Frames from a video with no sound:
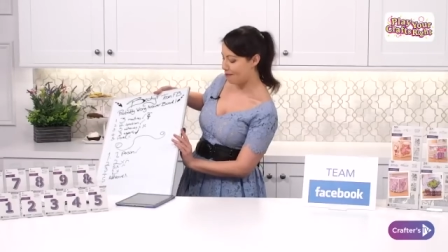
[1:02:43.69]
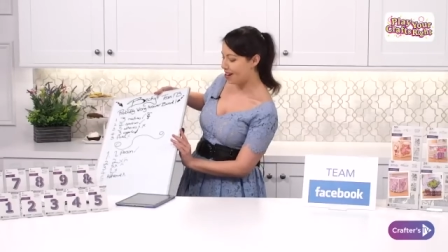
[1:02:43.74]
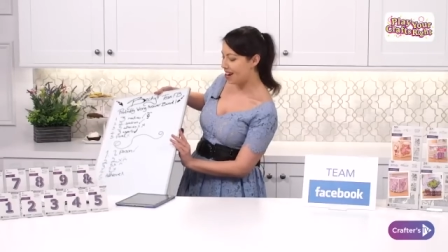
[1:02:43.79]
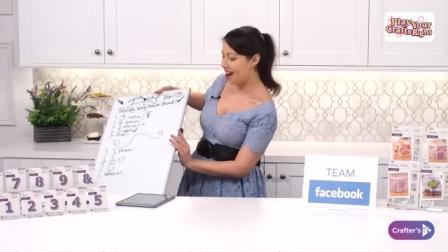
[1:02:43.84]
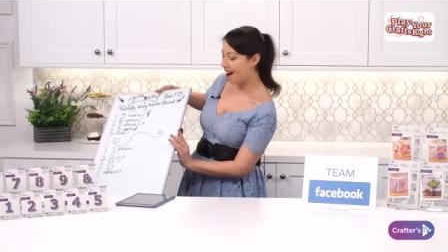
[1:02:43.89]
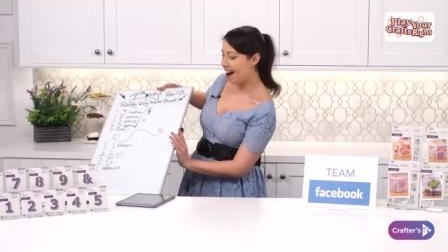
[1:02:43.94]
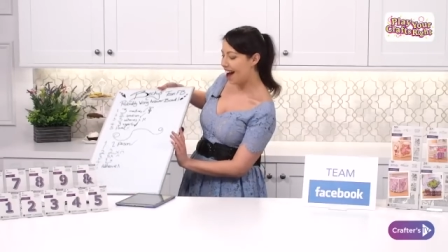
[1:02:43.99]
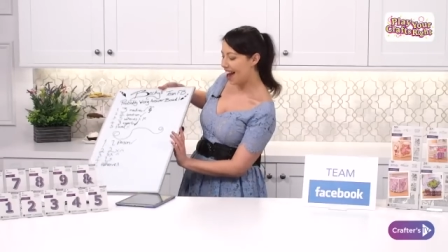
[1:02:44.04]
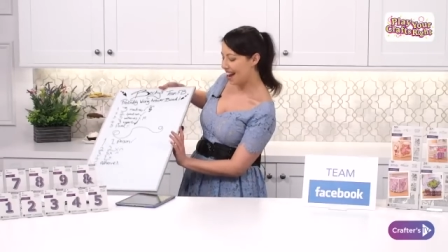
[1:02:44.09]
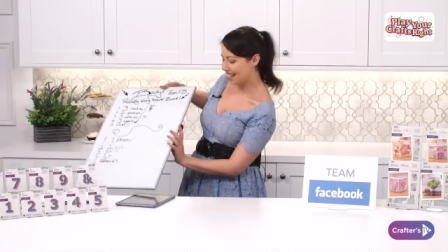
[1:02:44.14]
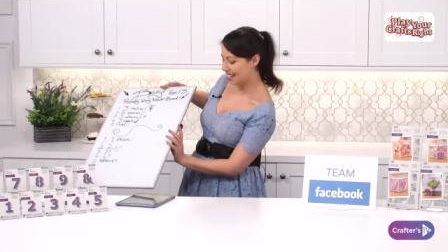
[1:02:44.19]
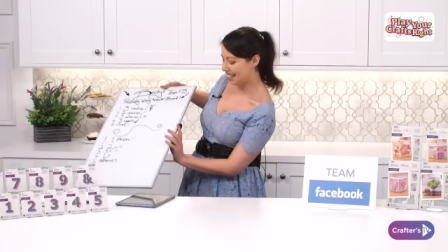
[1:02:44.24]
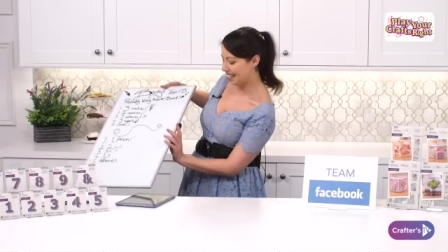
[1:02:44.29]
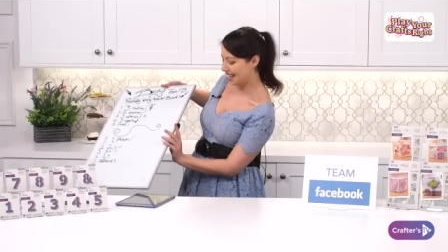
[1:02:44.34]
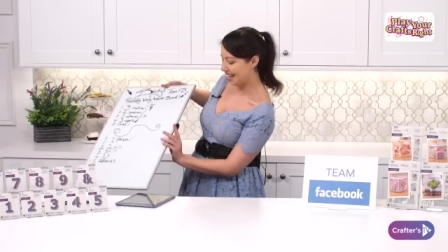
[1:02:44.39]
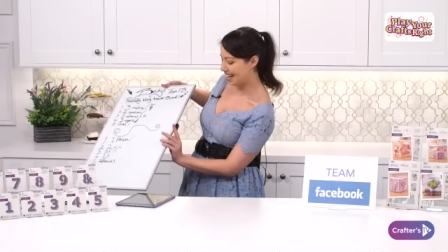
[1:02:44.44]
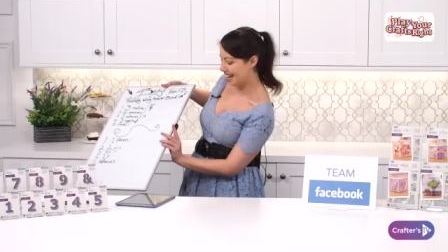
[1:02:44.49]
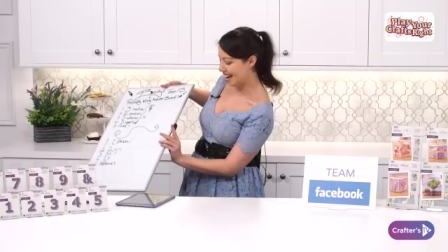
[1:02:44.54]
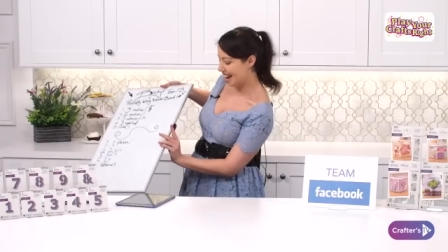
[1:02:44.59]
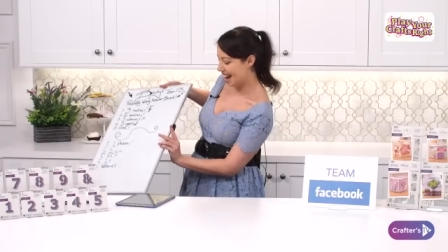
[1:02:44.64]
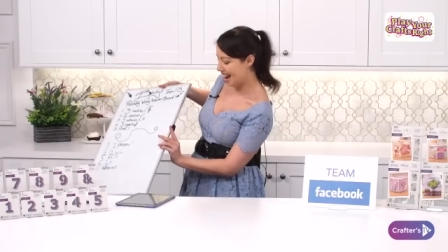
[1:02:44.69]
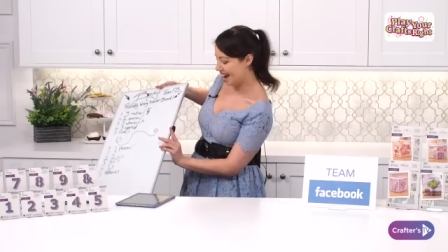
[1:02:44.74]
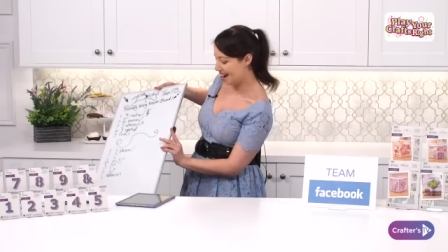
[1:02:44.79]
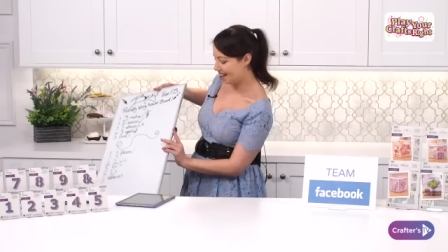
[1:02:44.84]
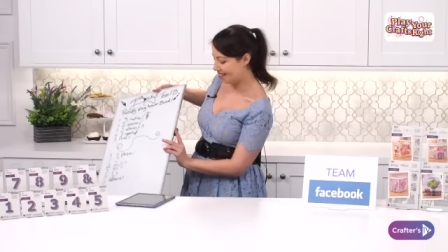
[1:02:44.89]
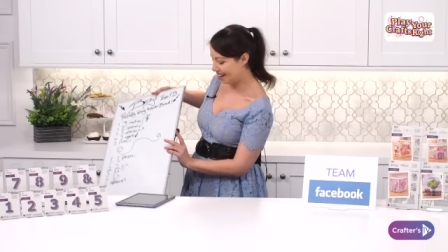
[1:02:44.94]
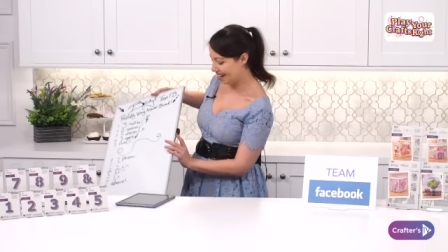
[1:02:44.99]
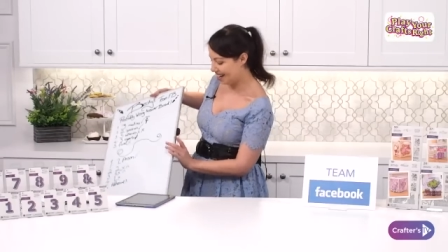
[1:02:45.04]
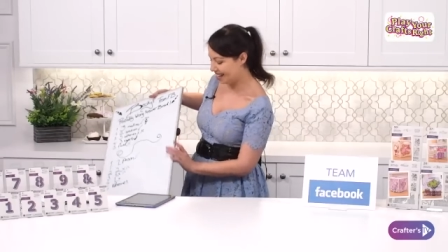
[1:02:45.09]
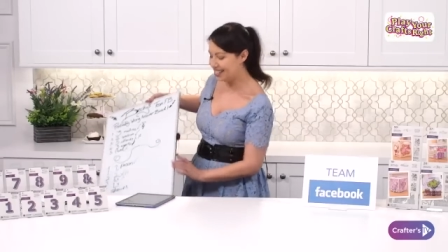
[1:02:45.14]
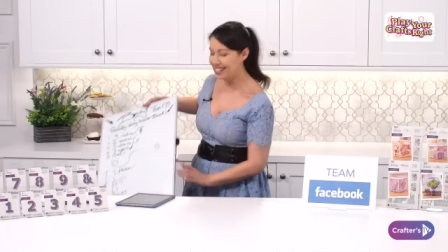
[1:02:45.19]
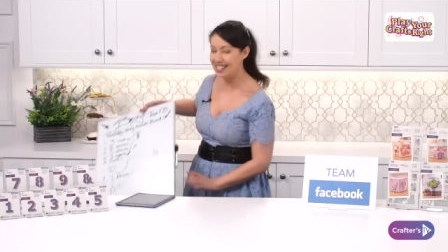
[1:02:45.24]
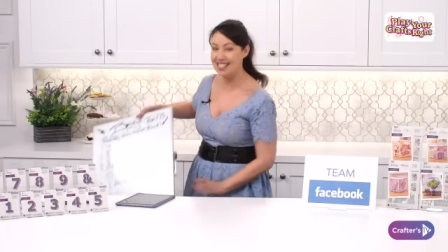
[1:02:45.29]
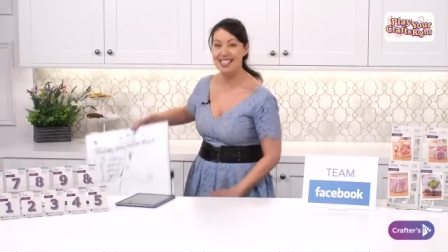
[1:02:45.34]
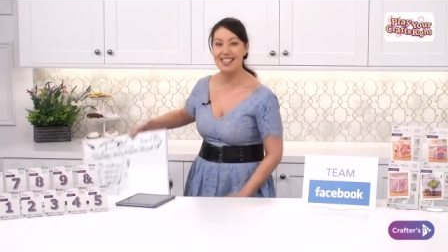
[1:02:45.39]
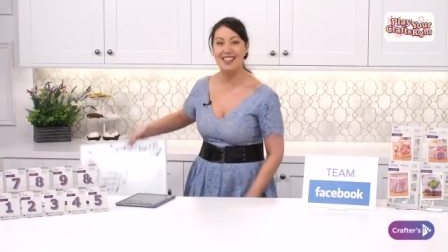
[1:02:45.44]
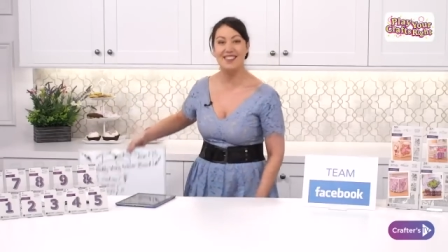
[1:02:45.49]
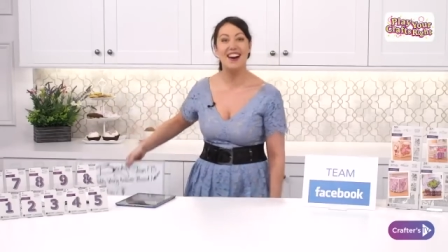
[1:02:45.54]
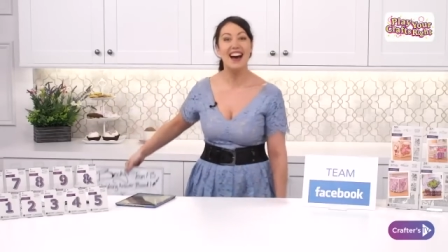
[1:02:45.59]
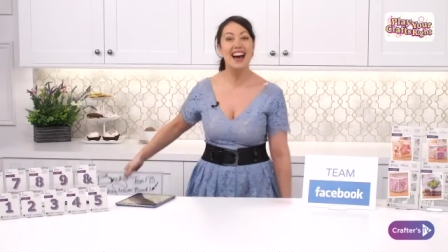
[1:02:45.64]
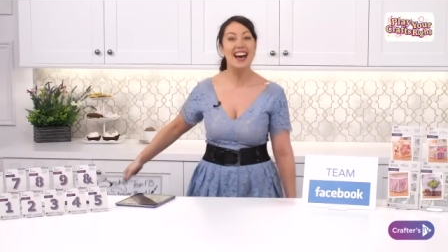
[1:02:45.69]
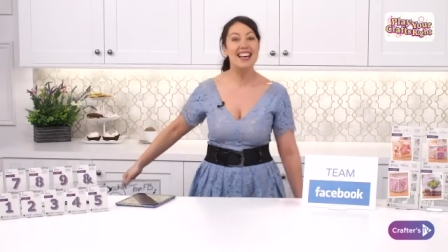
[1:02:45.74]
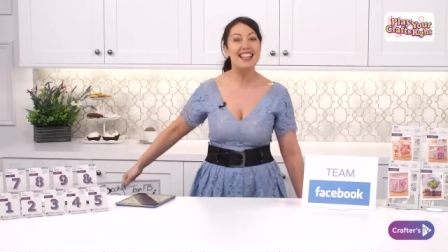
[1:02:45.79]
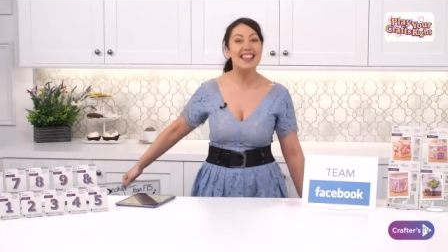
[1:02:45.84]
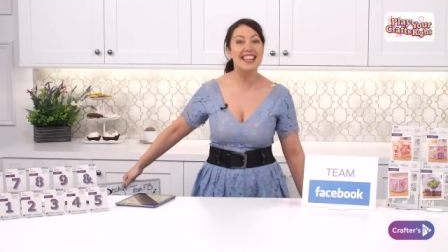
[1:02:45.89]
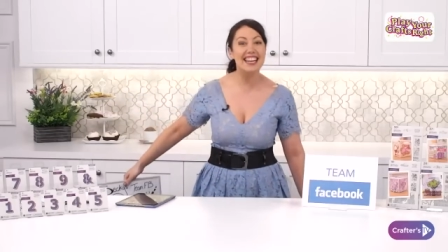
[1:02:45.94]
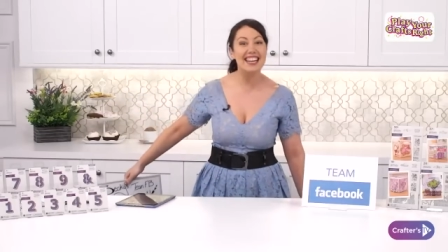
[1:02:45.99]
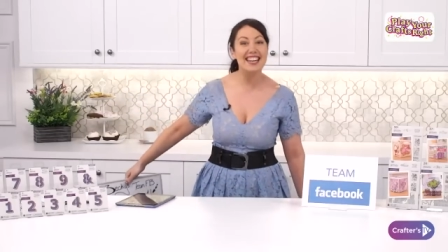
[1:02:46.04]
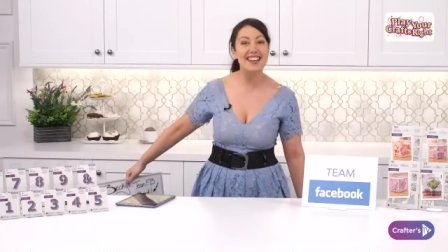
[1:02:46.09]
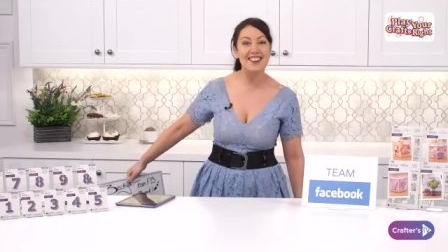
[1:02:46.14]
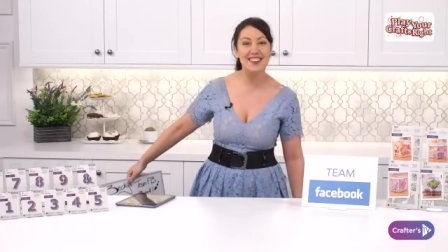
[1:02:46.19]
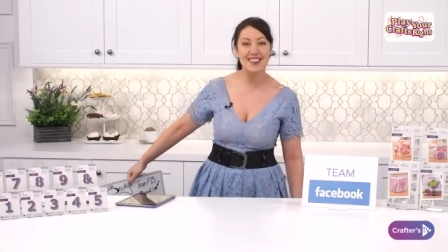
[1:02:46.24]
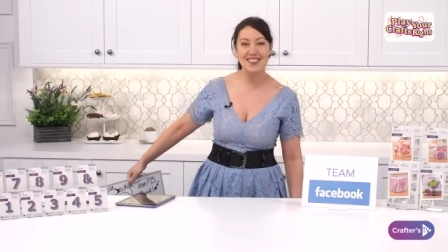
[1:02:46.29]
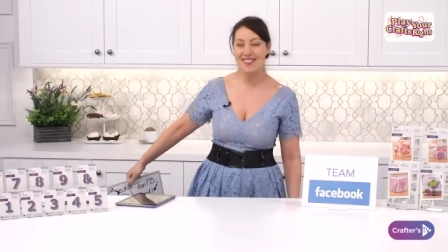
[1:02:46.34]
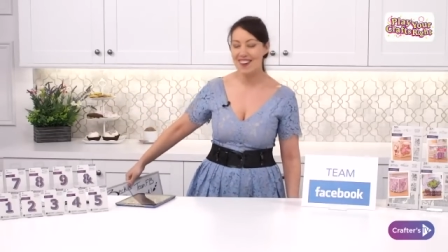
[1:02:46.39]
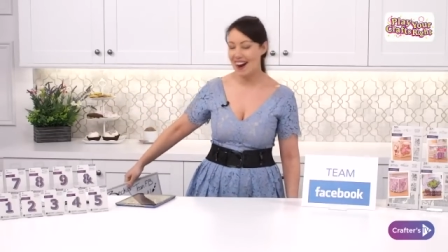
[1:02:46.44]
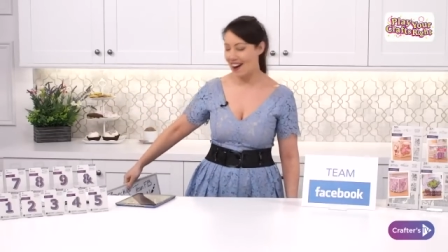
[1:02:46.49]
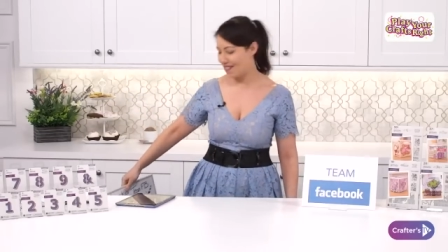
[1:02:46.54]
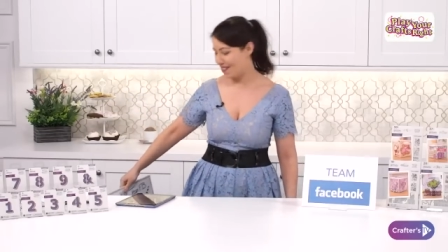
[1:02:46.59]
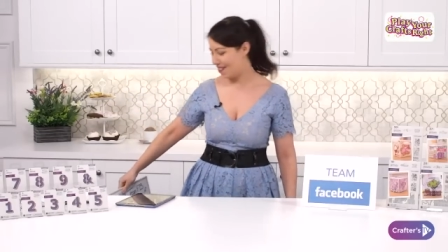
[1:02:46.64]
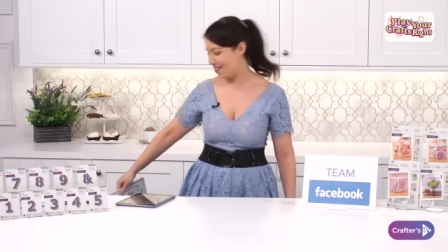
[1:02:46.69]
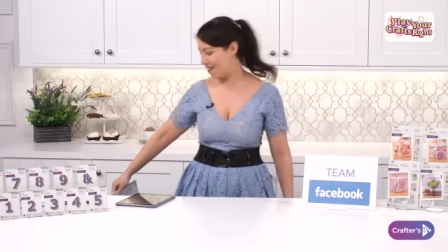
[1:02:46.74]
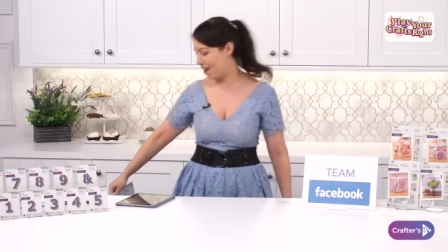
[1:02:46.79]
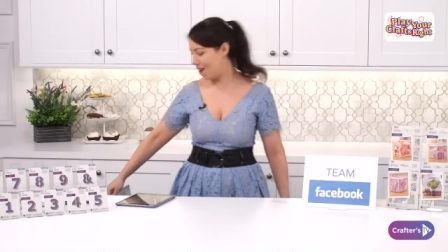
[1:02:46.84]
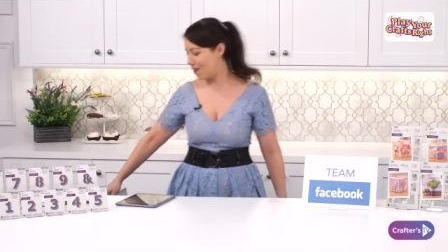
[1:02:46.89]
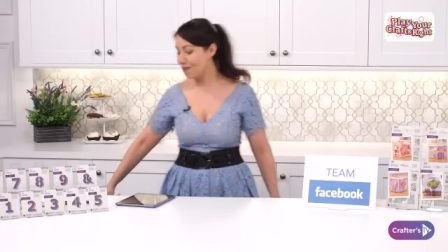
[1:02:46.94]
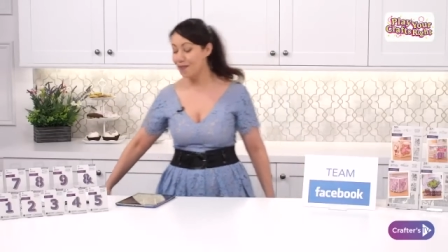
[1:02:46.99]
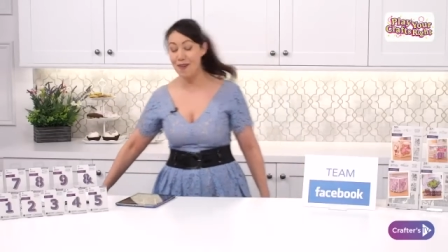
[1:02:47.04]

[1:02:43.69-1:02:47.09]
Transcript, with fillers: We are heading now into the craft vault